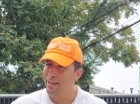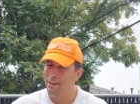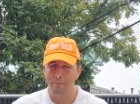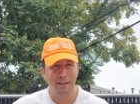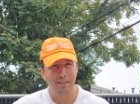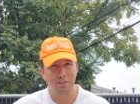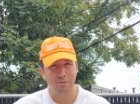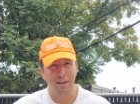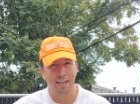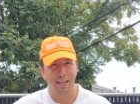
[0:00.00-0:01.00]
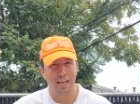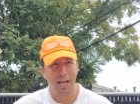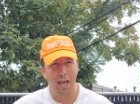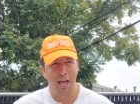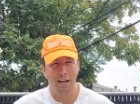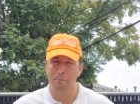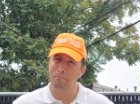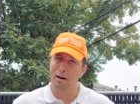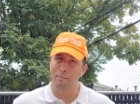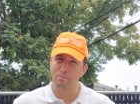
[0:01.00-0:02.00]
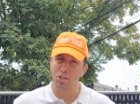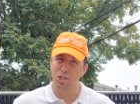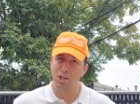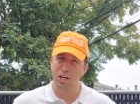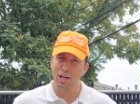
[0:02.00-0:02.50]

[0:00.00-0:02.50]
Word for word: you're about to swing, and up pops